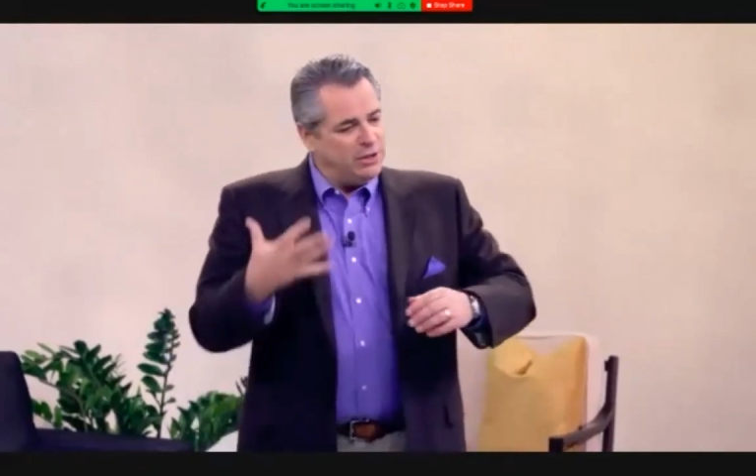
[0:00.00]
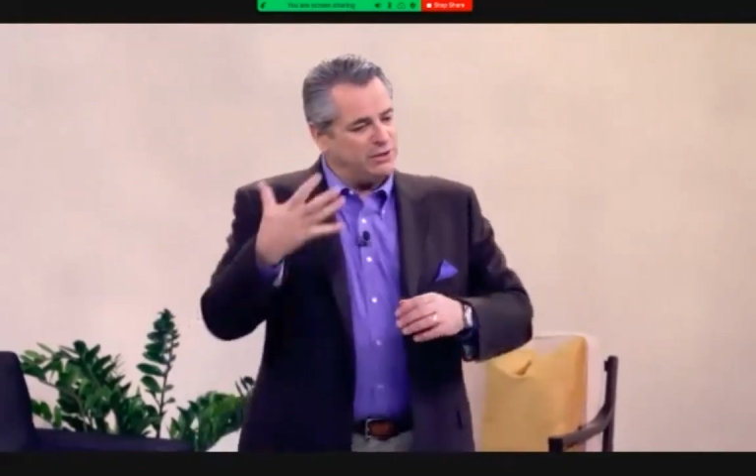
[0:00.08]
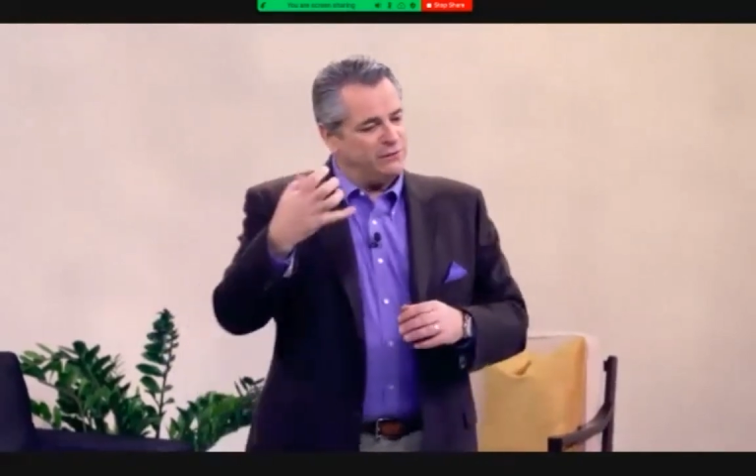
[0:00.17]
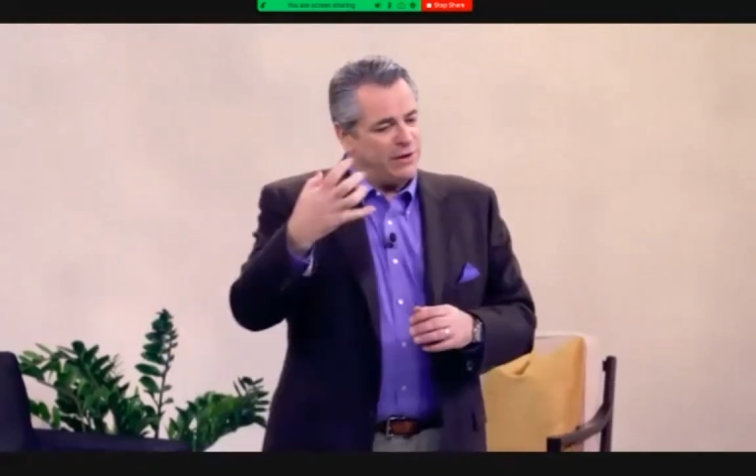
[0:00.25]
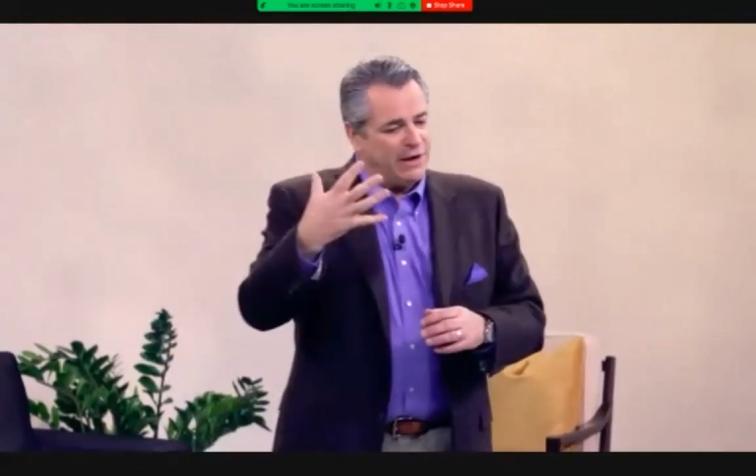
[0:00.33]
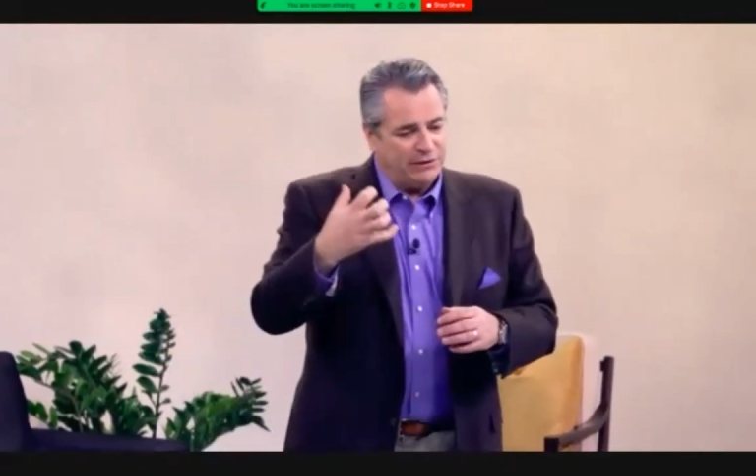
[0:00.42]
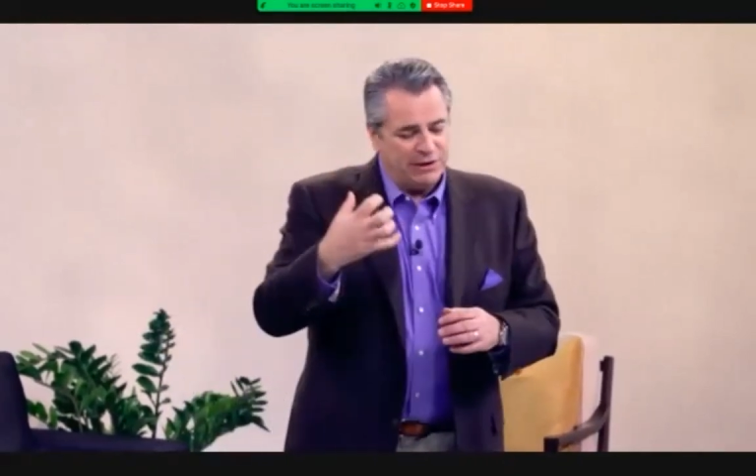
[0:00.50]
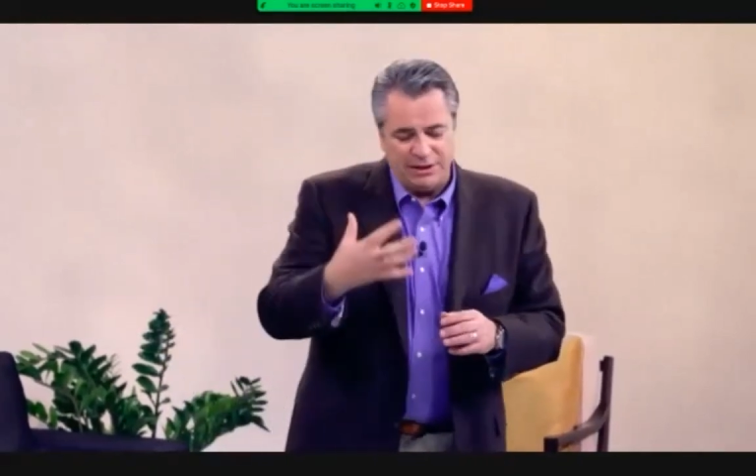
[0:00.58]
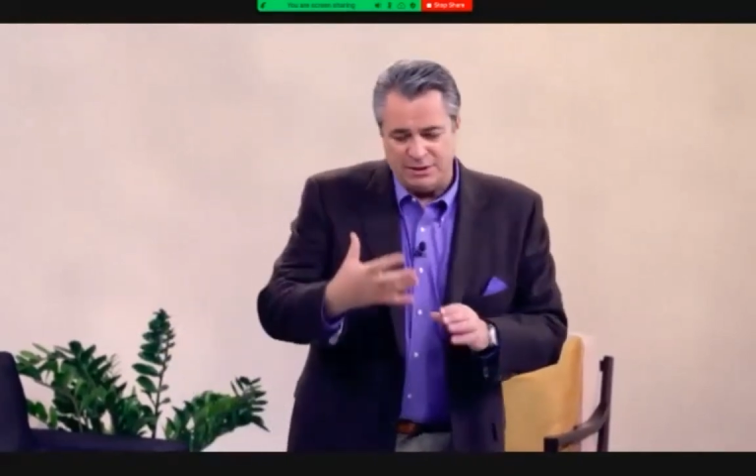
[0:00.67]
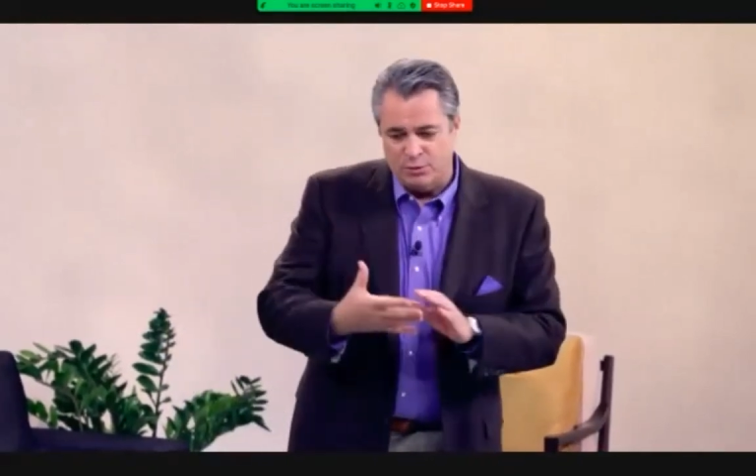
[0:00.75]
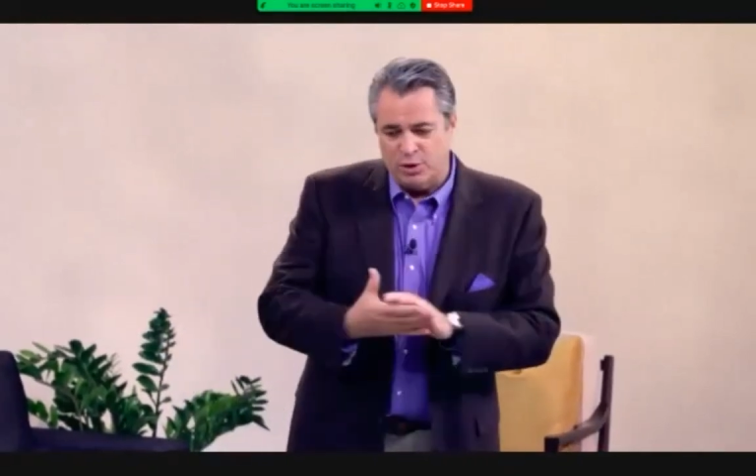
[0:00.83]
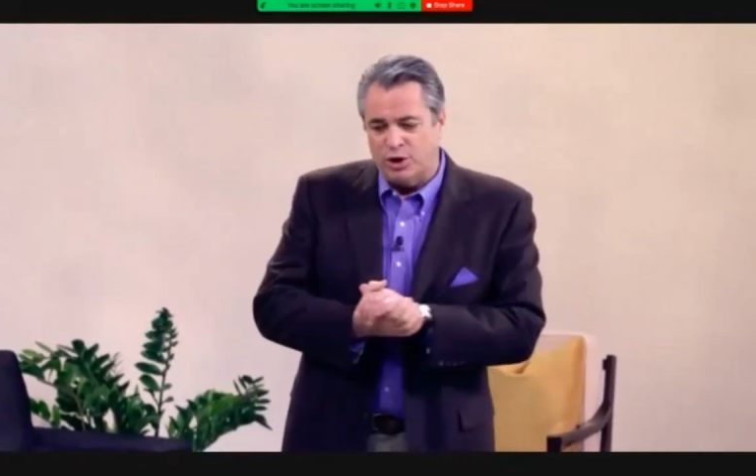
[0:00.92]
Here's the 5
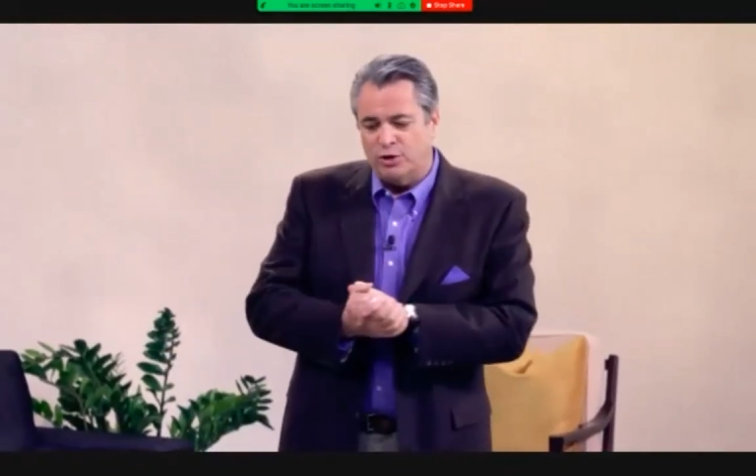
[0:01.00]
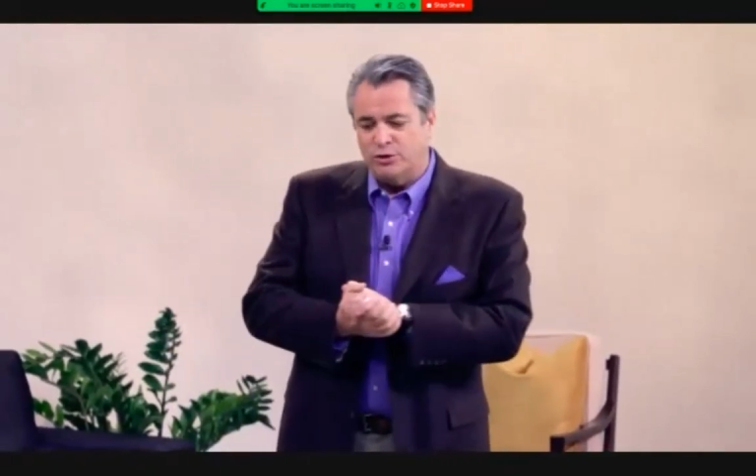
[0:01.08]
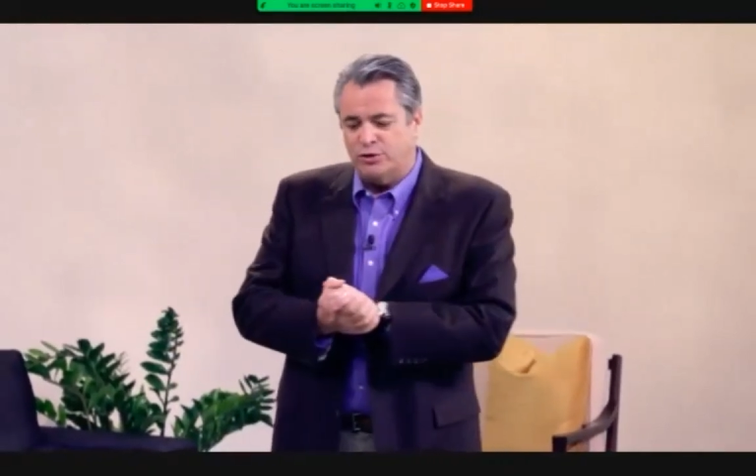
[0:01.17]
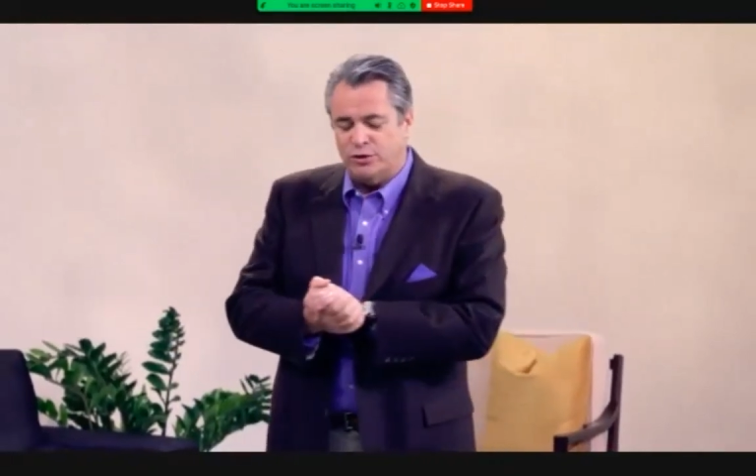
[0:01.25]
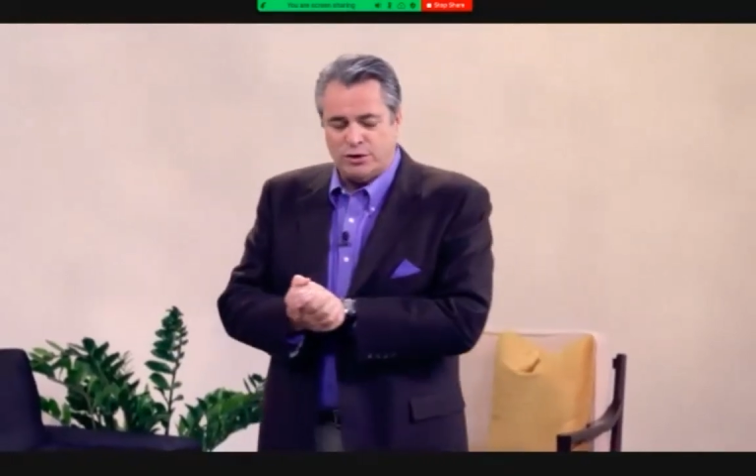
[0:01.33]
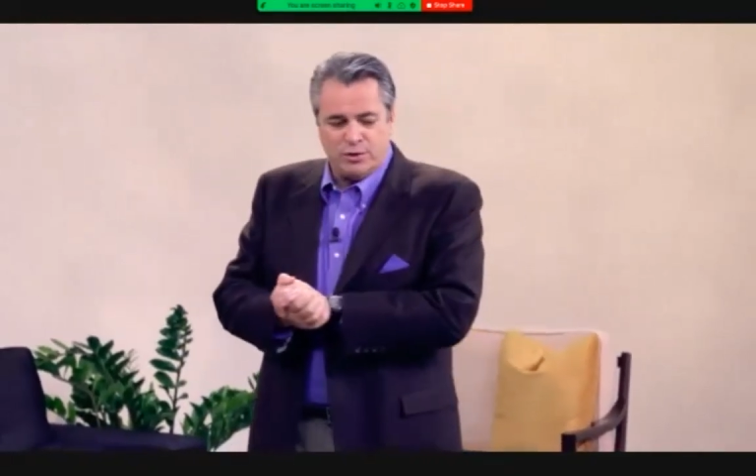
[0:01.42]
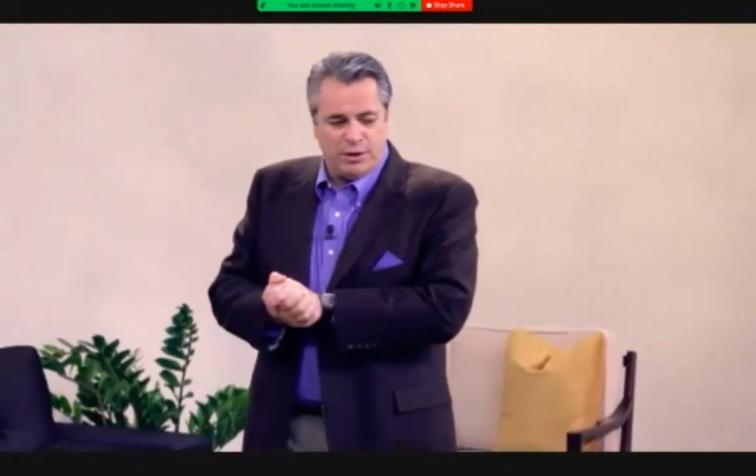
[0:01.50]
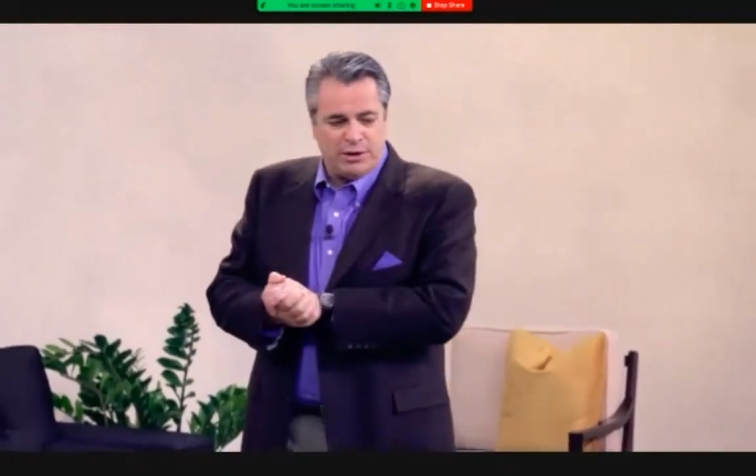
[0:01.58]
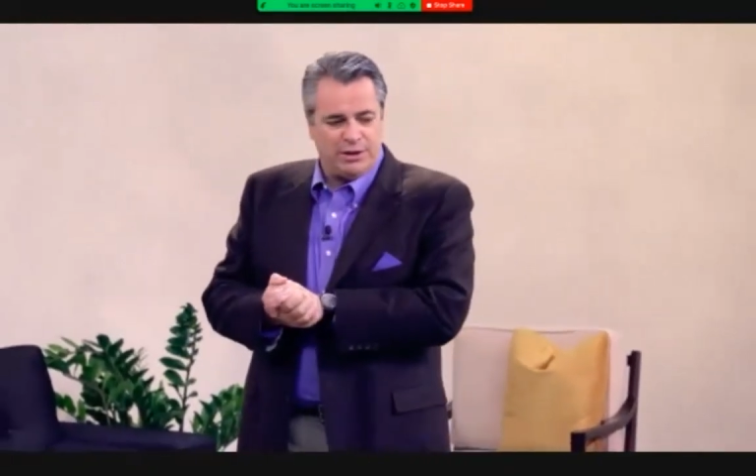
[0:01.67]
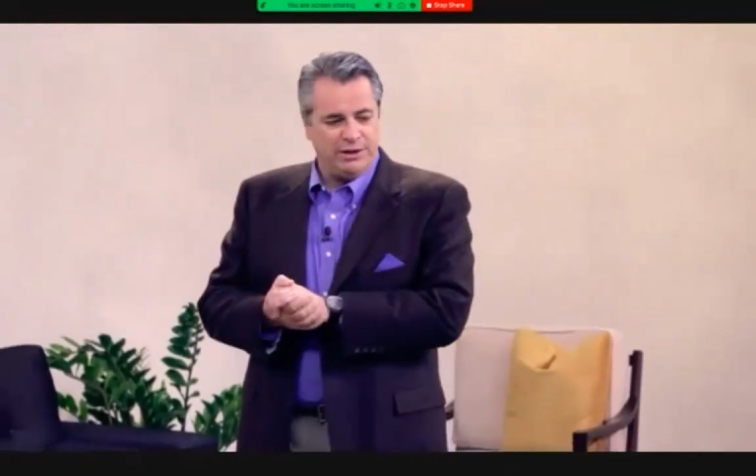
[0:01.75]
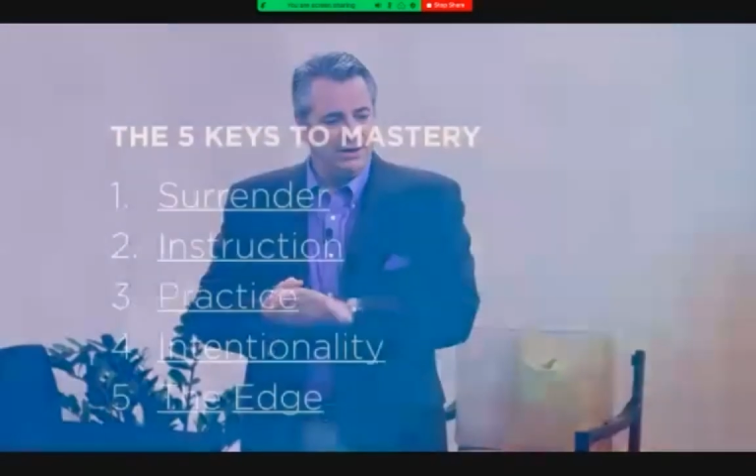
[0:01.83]
things, and we're going to go through this quickly.